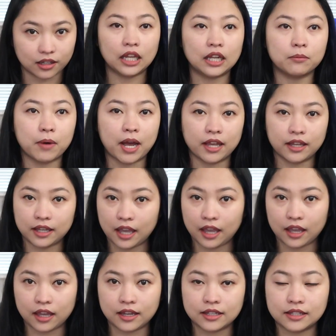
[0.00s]
In my
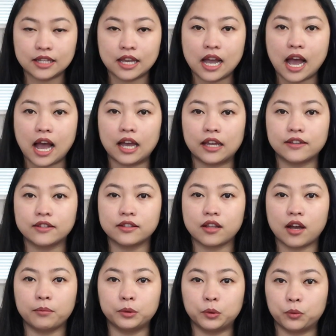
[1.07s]
case, I
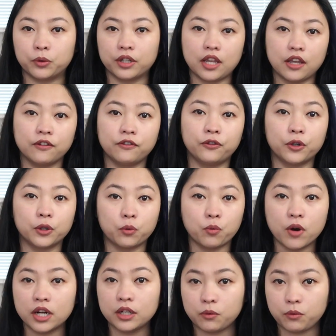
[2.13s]
stopped working for
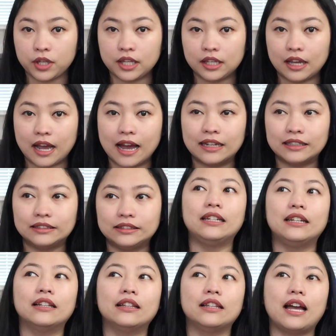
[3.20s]
1 week
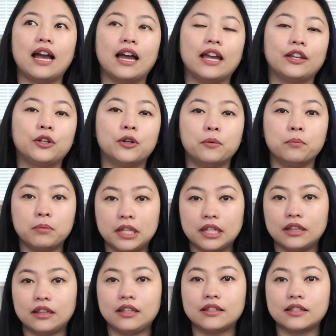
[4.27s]
until I
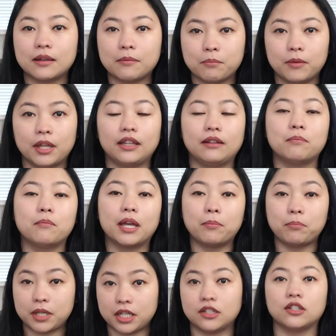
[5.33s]
completely submit my
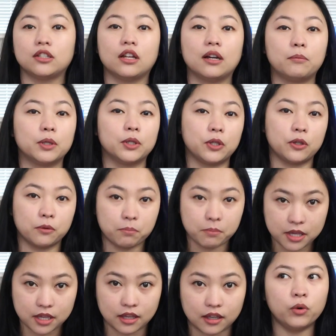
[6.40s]
PGWP.